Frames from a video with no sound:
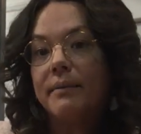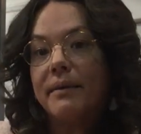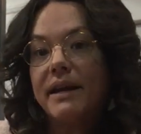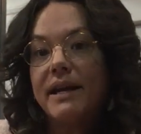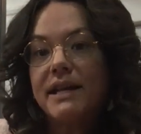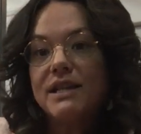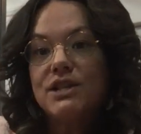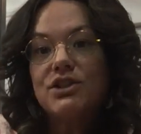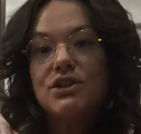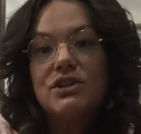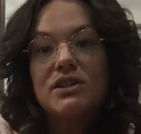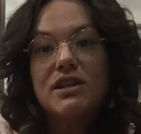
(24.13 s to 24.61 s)

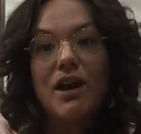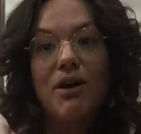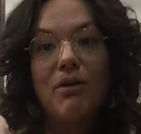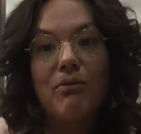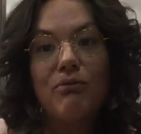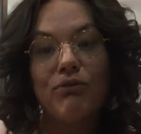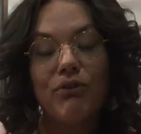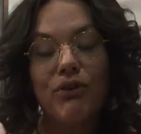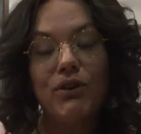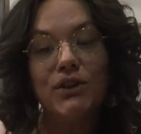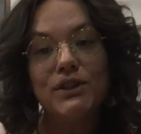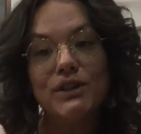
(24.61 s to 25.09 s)
it's just
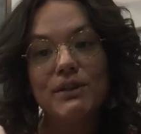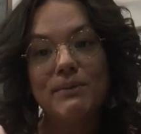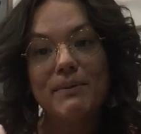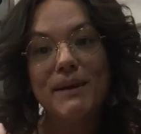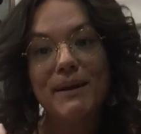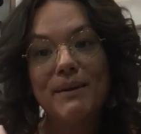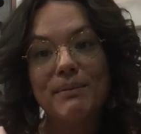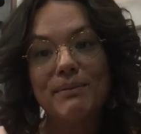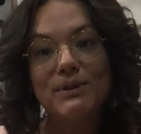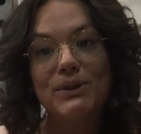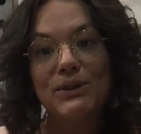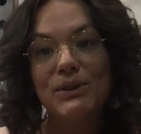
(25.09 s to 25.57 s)
helpful to
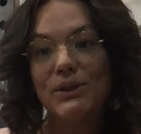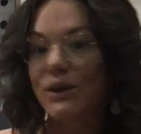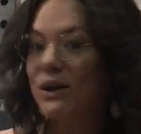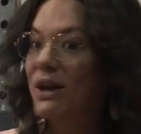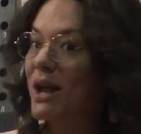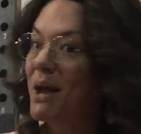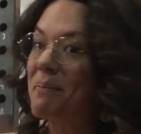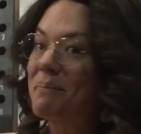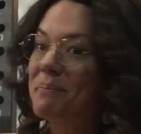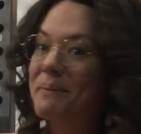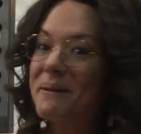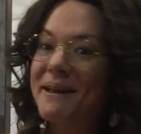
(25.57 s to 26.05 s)
be able to look
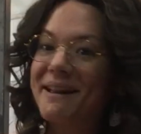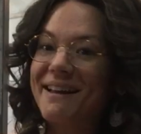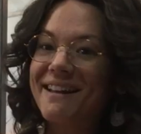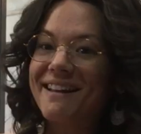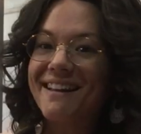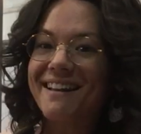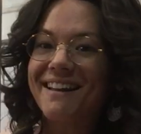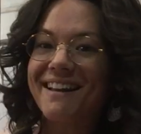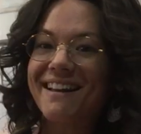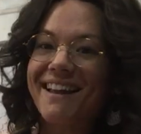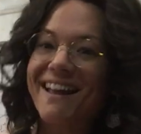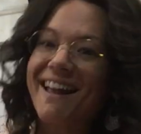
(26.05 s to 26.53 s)
up
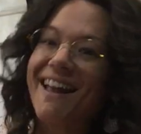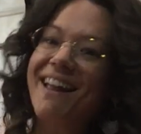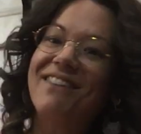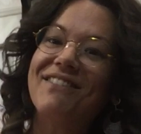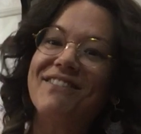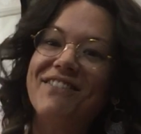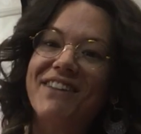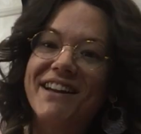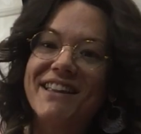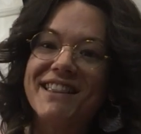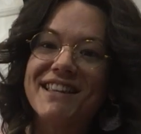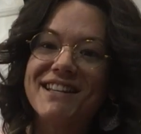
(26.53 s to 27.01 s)

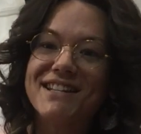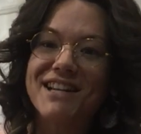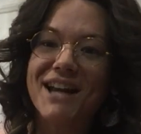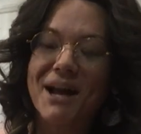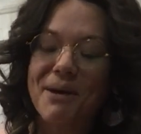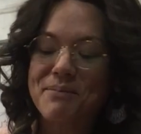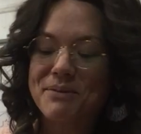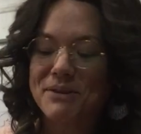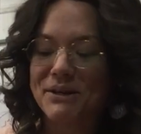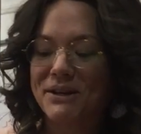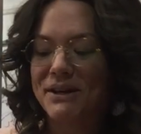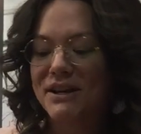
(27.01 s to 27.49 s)
and find a
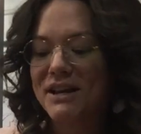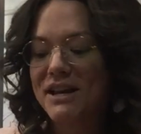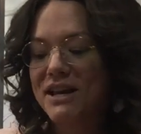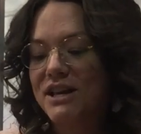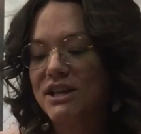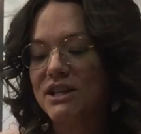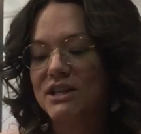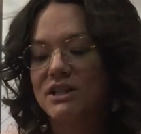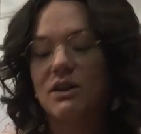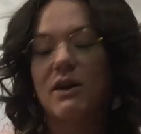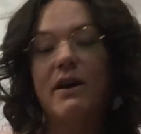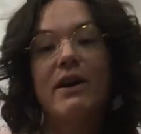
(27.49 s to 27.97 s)
chapter.
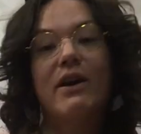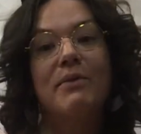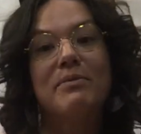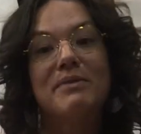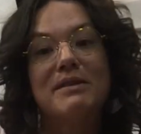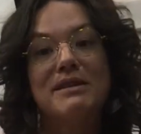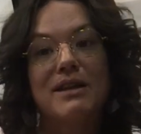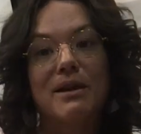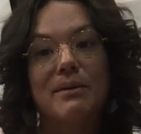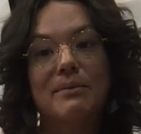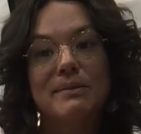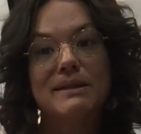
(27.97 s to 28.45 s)
So I hope
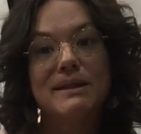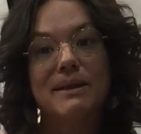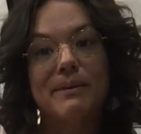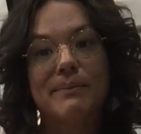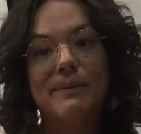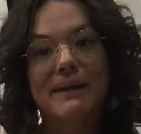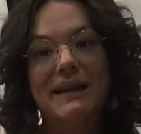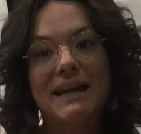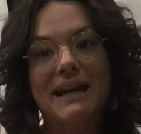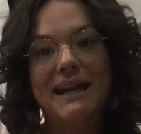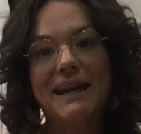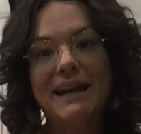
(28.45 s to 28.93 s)
this helps
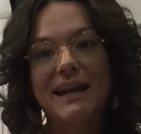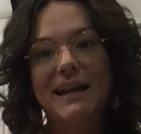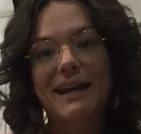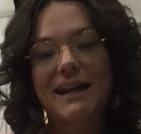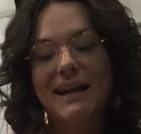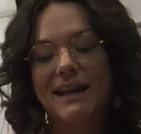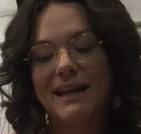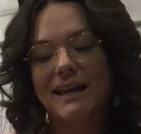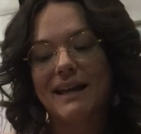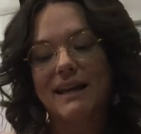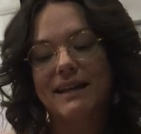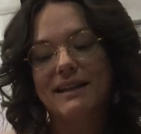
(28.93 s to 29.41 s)
somebody,
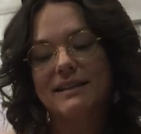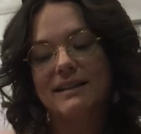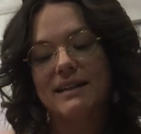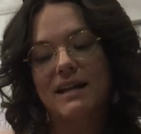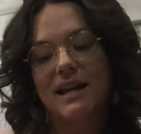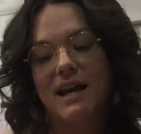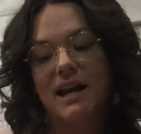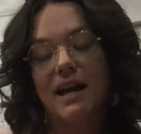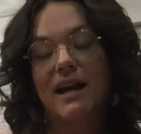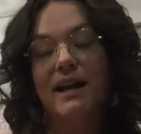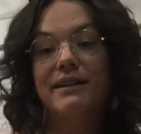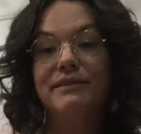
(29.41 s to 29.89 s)
and
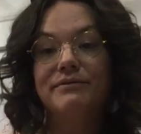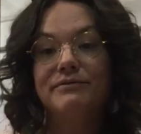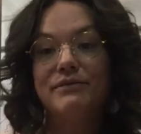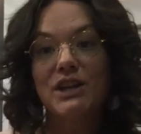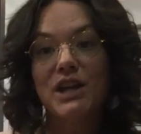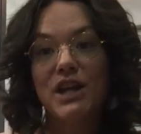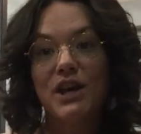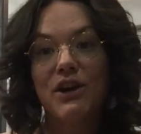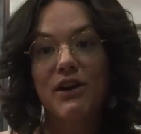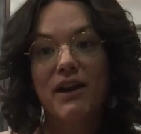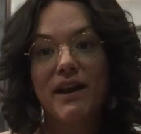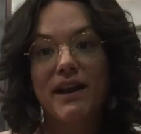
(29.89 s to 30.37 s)

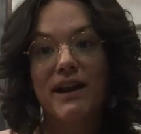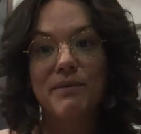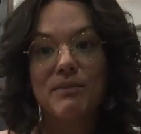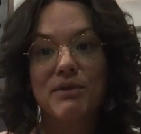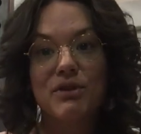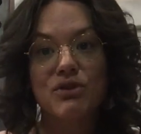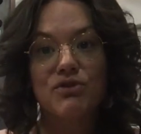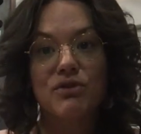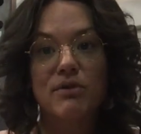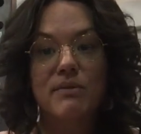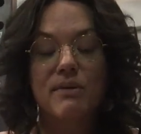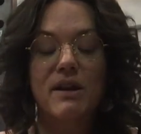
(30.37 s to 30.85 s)
here I am
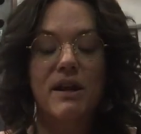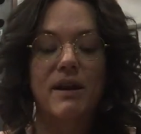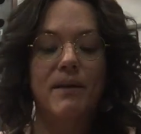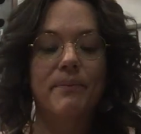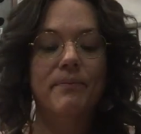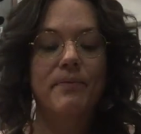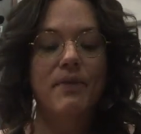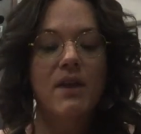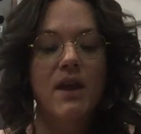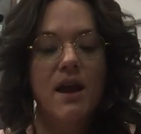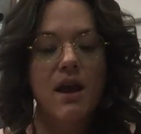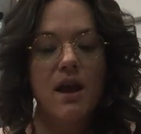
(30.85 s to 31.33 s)
contributing.
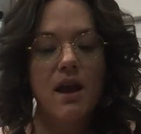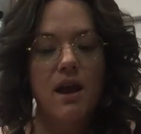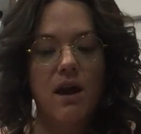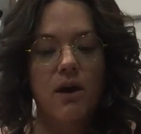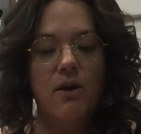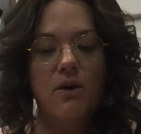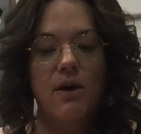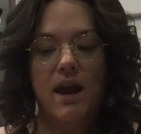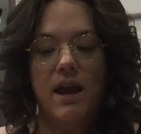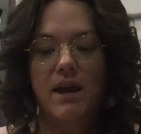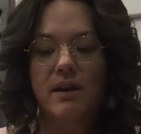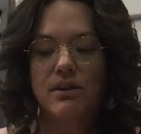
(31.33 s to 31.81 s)

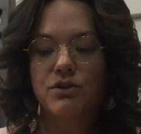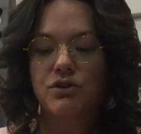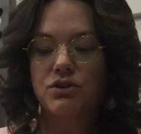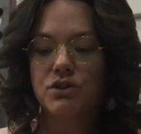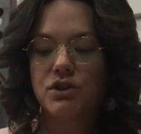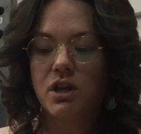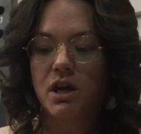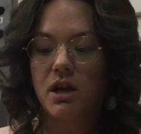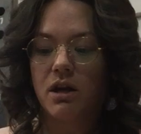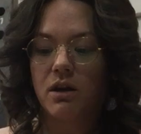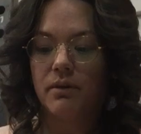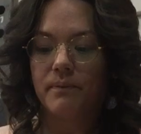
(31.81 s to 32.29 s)
Okay,
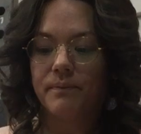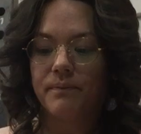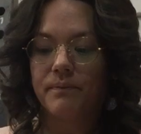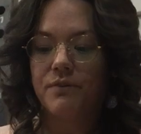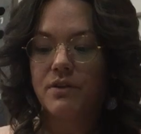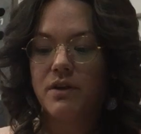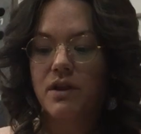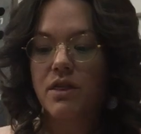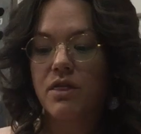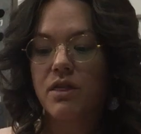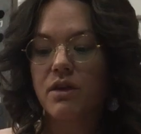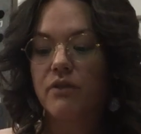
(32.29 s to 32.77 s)
so
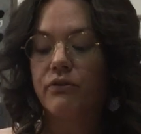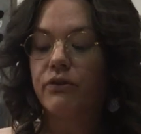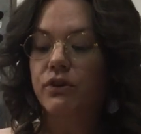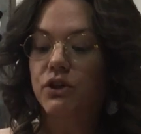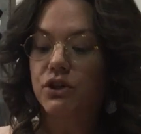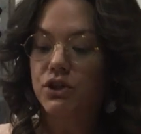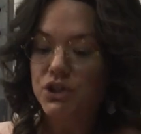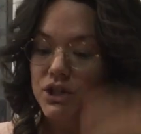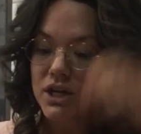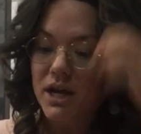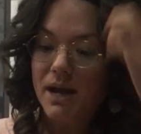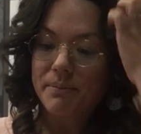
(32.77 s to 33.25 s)
the
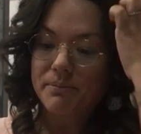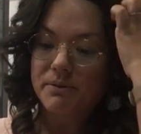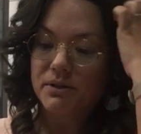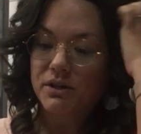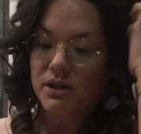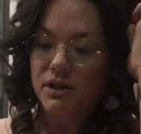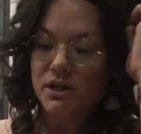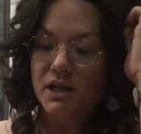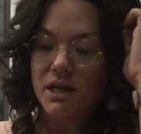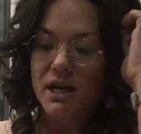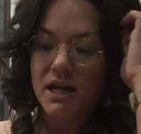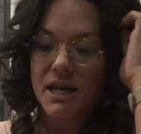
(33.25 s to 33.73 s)
first
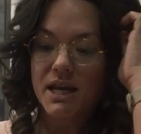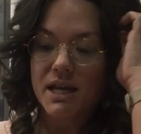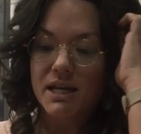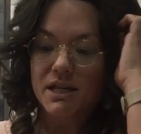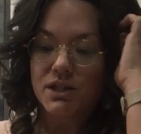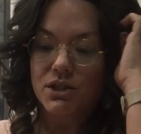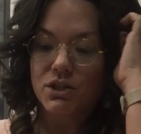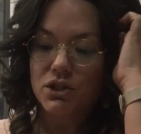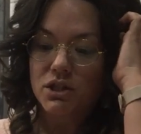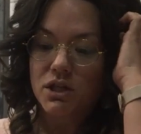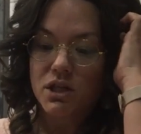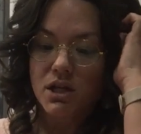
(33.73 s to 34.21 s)
chapter
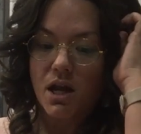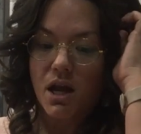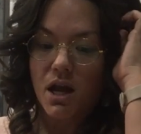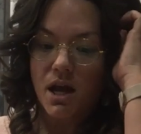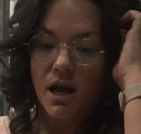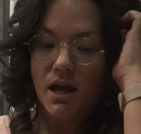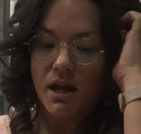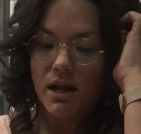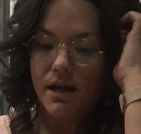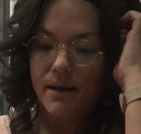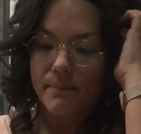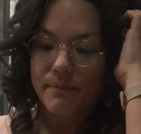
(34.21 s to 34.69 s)
is
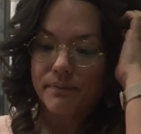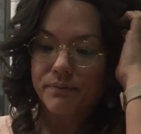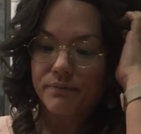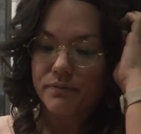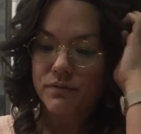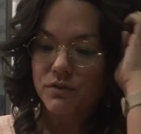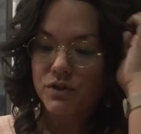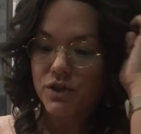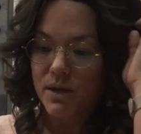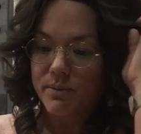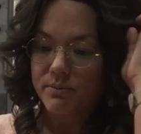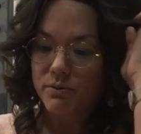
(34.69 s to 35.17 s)

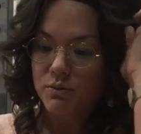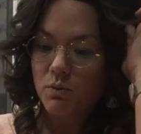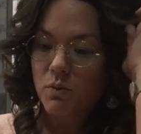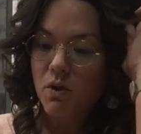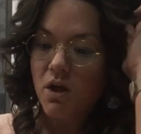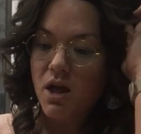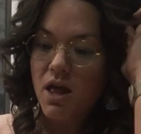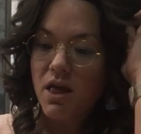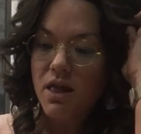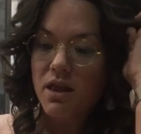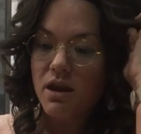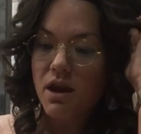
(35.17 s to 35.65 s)
chapter
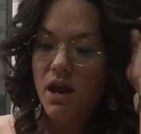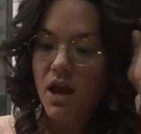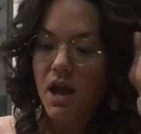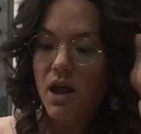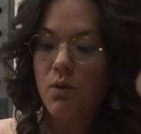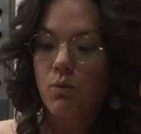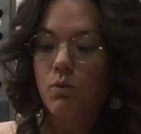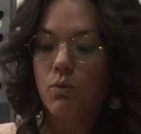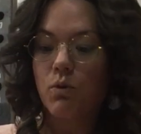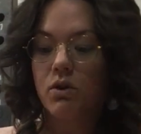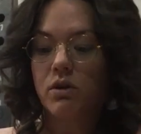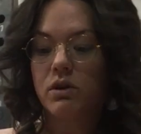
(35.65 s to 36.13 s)
1, A
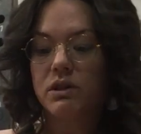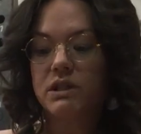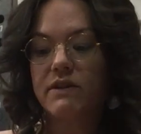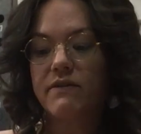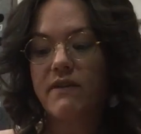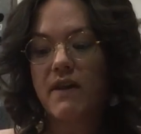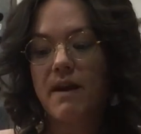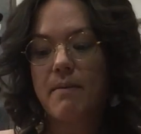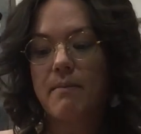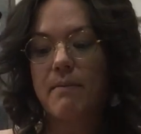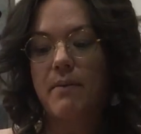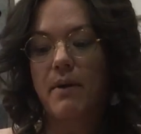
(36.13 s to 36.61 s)
World of
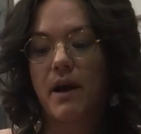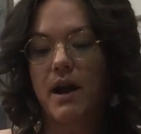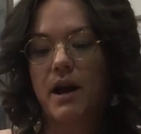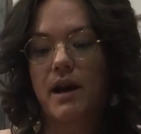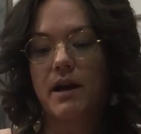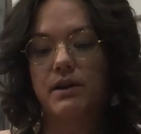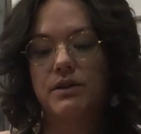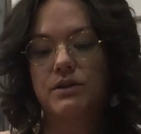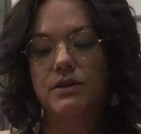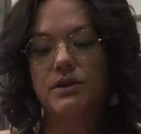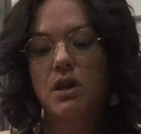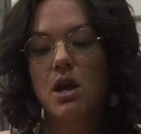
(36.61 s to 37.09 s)

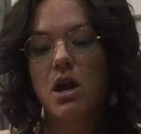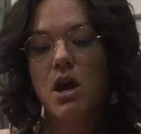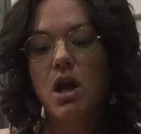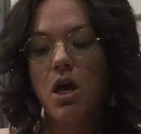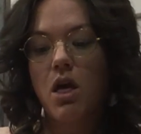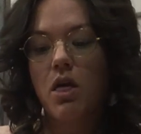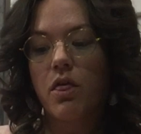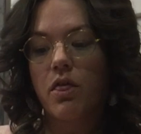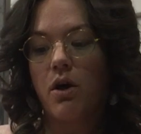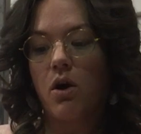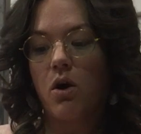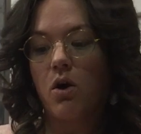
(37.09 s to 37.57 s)
Empires,
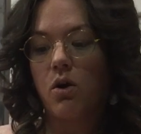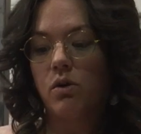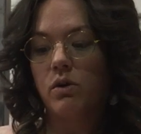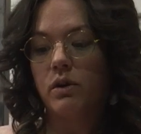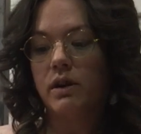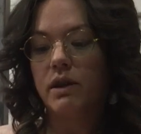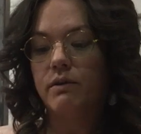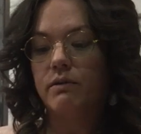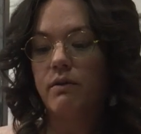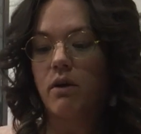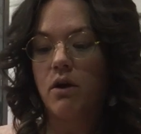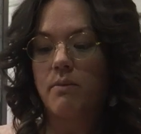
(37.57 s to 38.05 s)
the
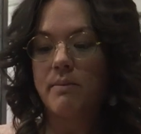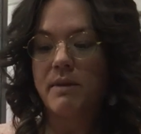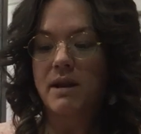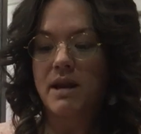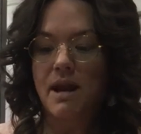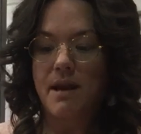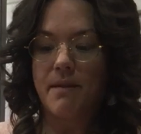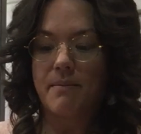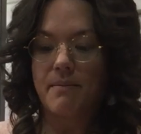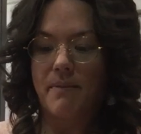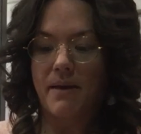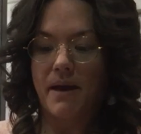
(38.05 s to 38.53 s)
Holy Roman
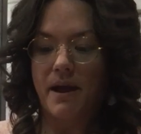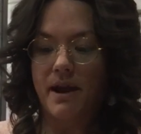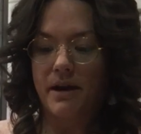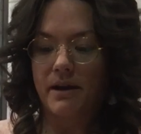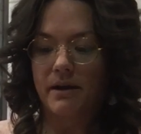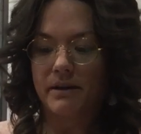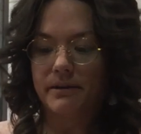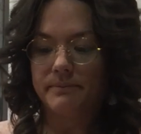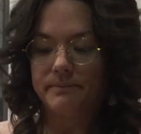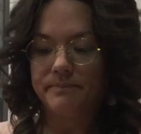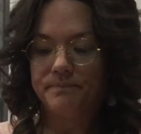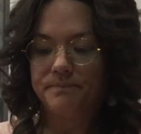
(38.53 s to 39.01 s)

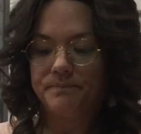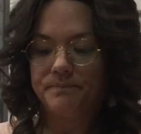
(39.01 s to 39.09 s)
Empire.